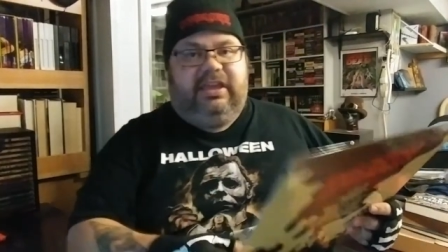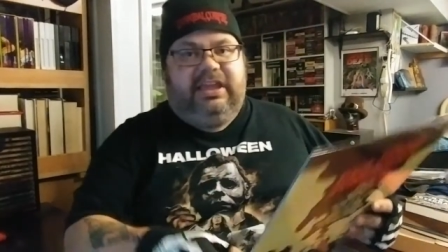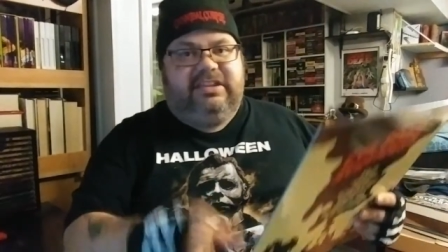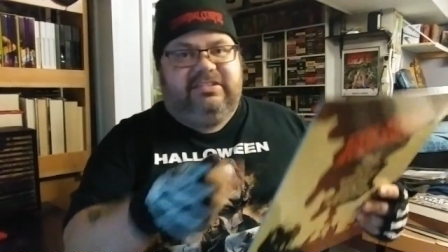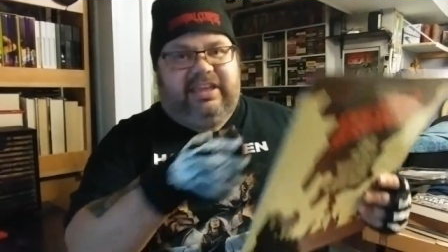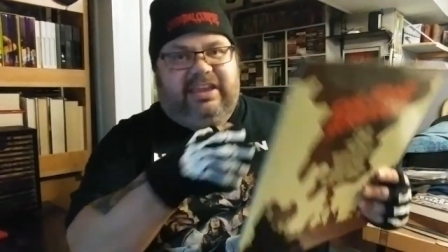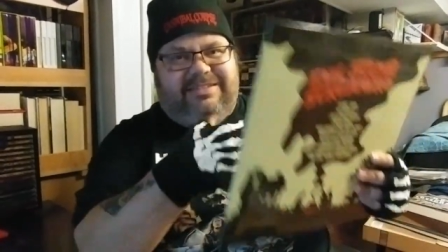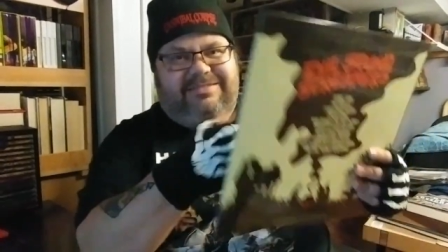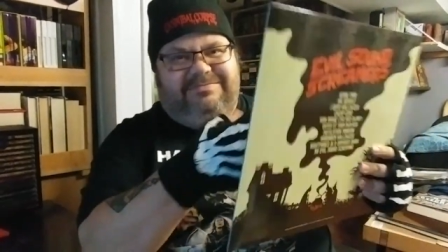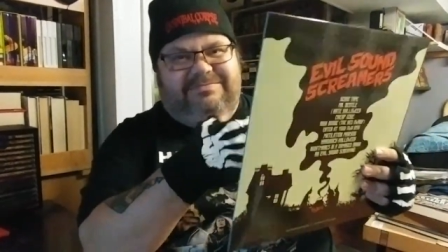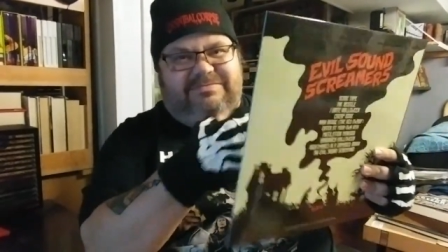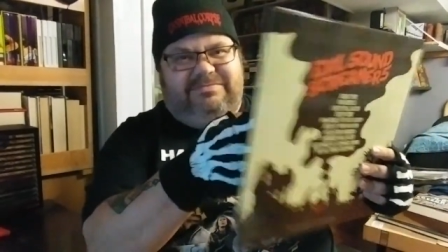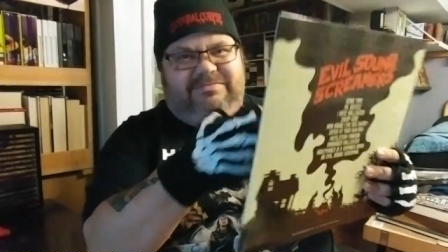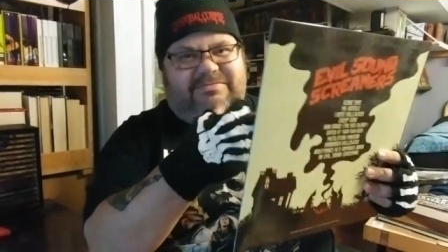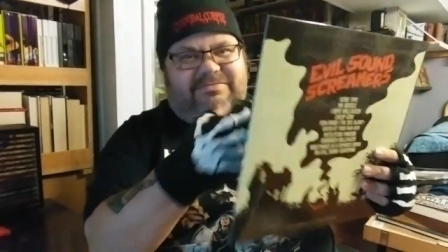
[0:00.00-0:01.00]
is like,
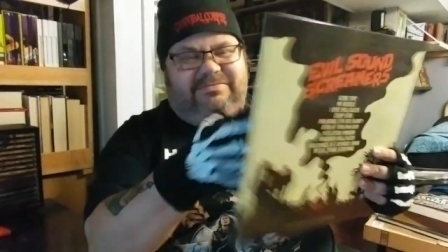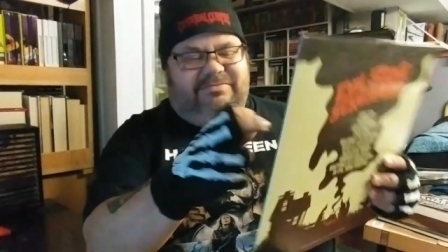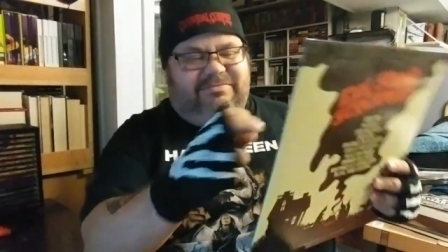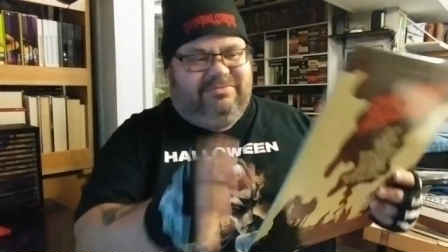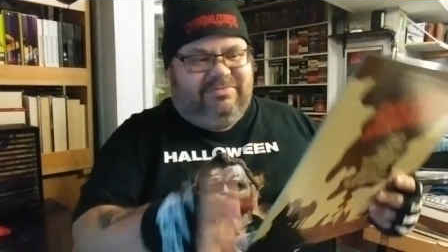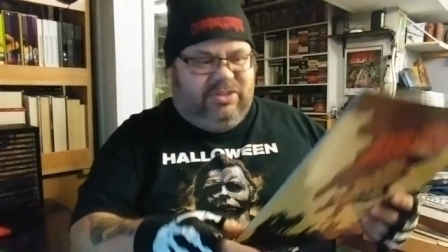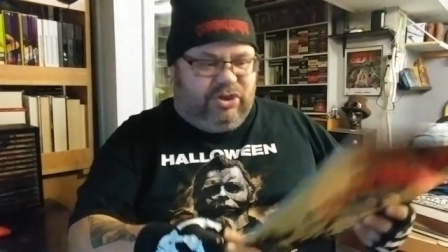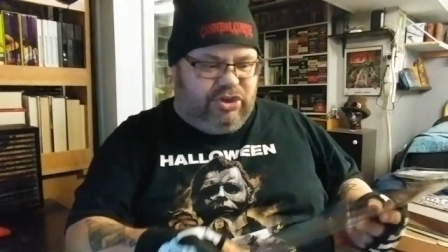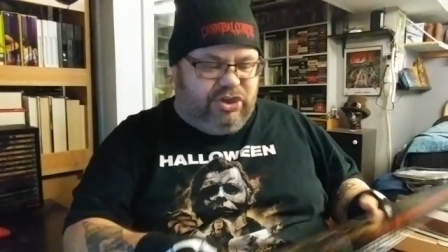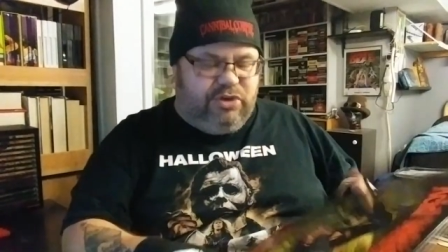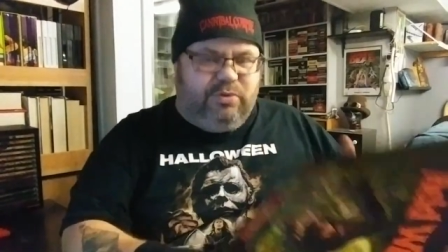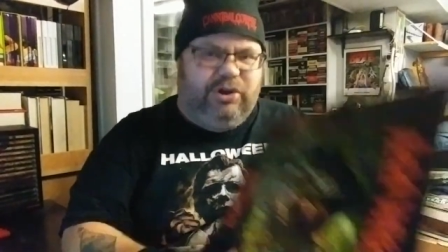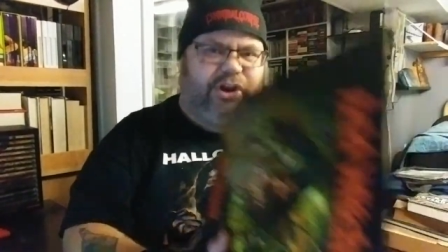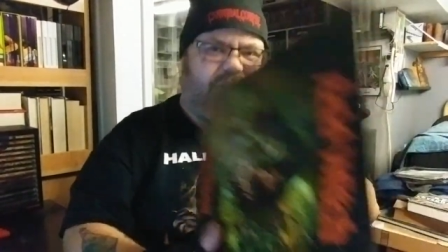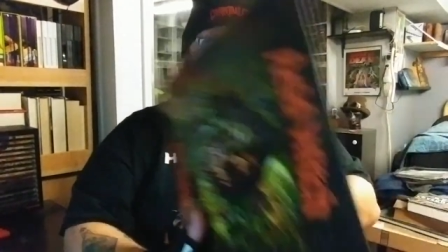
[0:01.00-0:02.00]

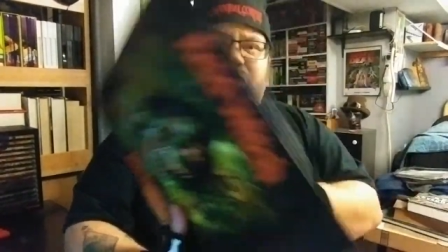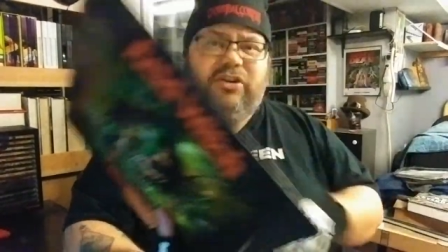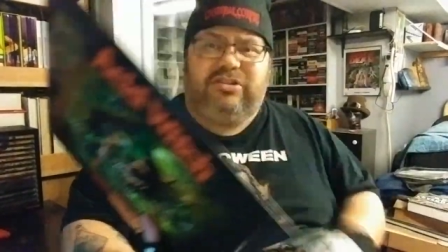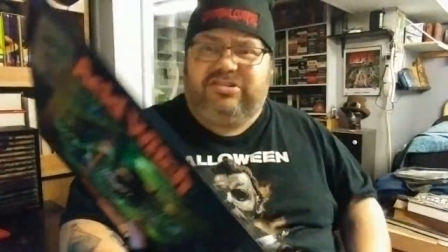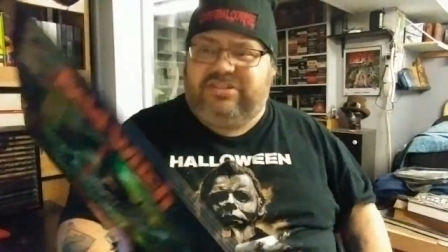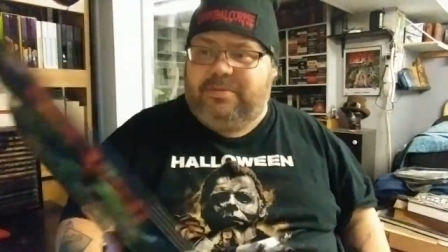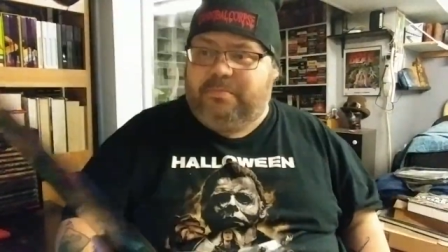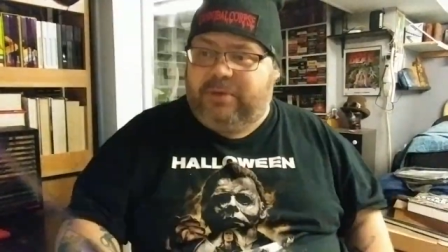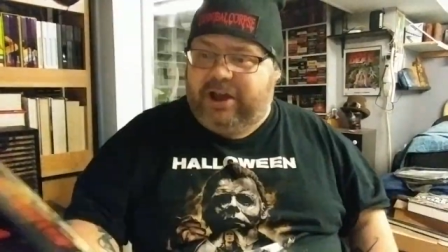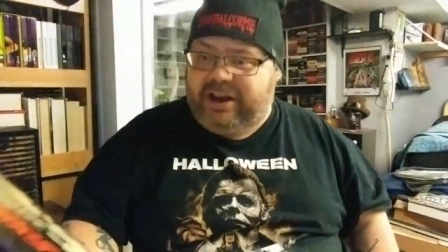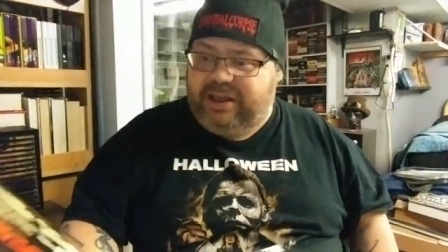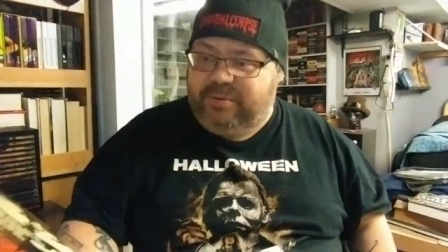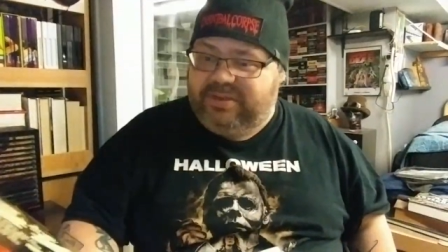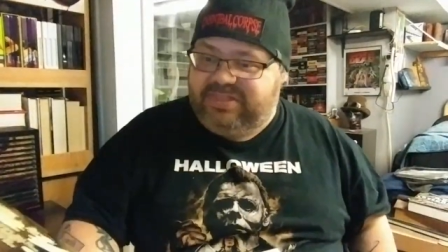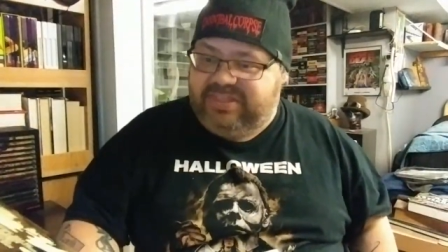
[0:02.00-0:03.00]
you could hurt
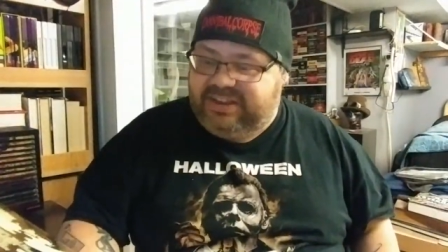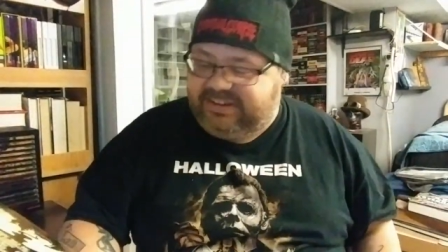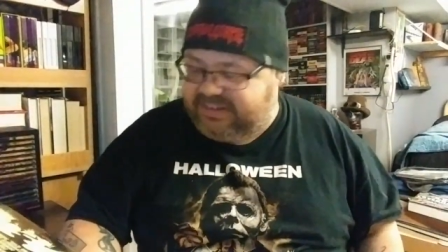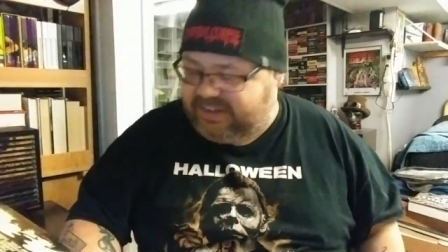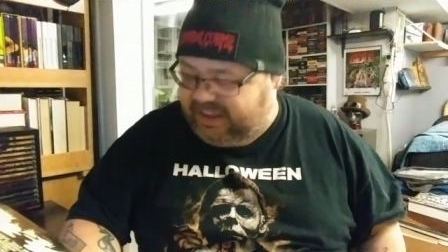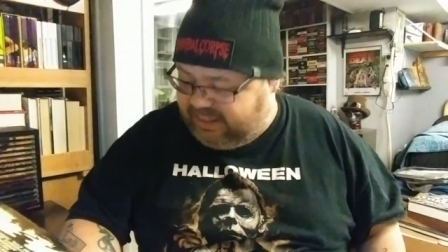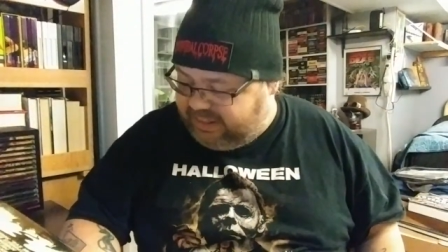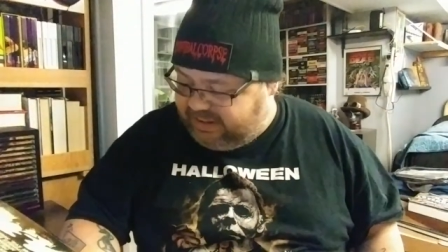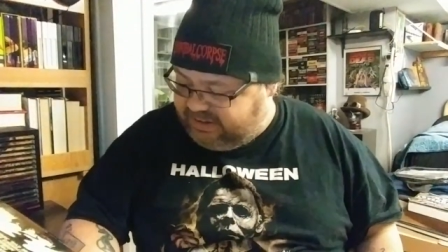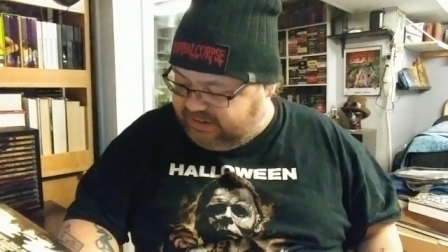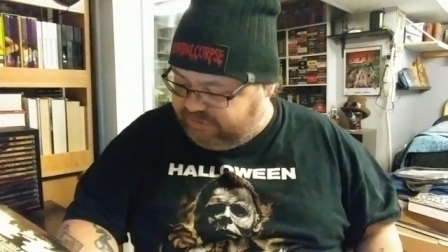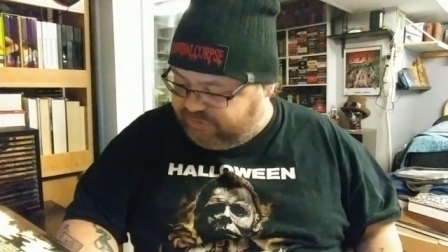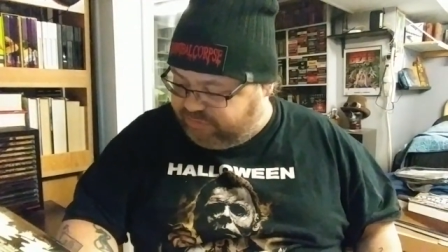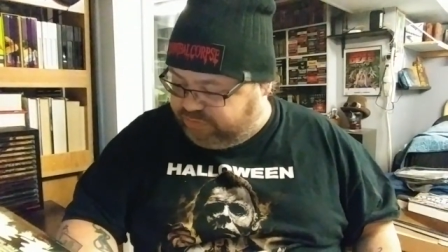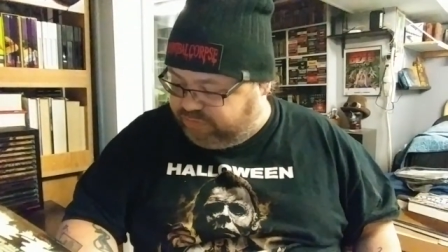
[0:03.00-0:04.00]
somebody with this thing. This
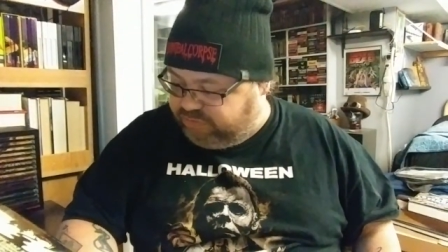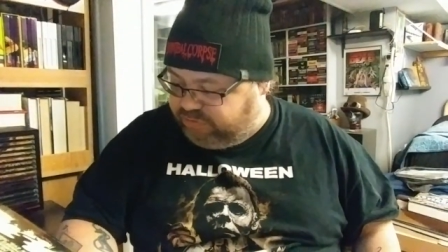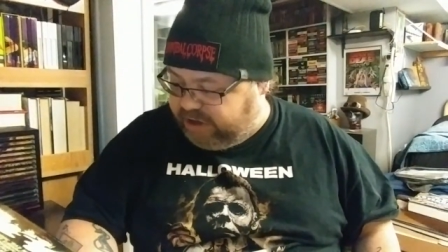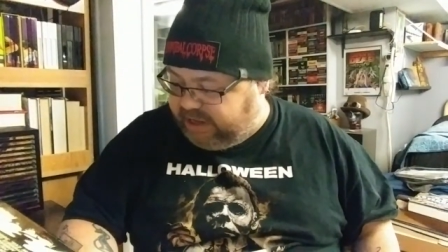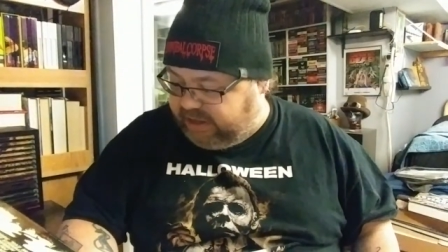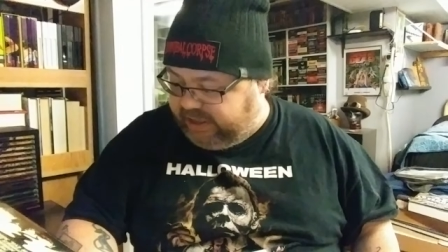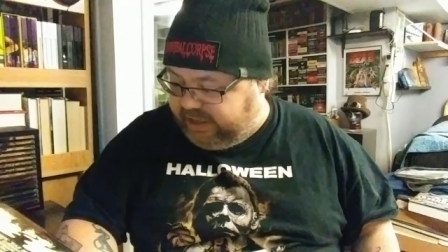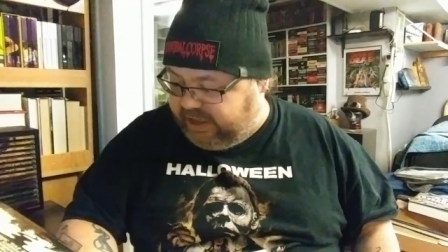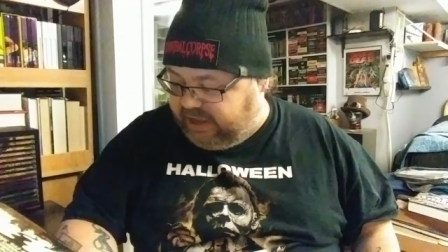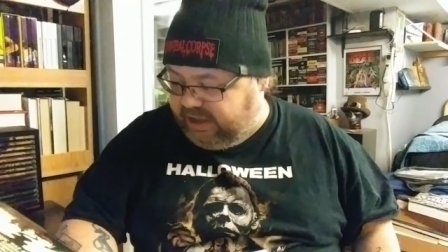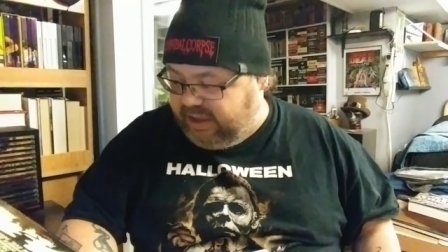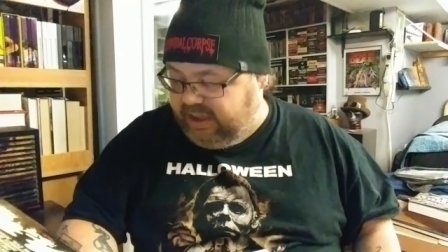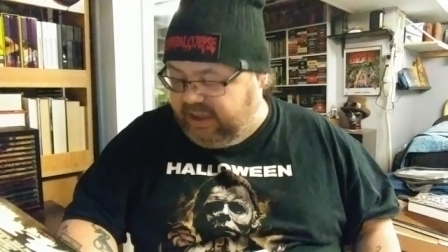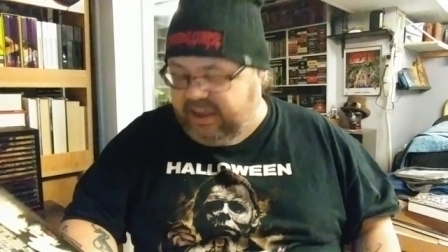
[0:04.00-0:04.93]
is really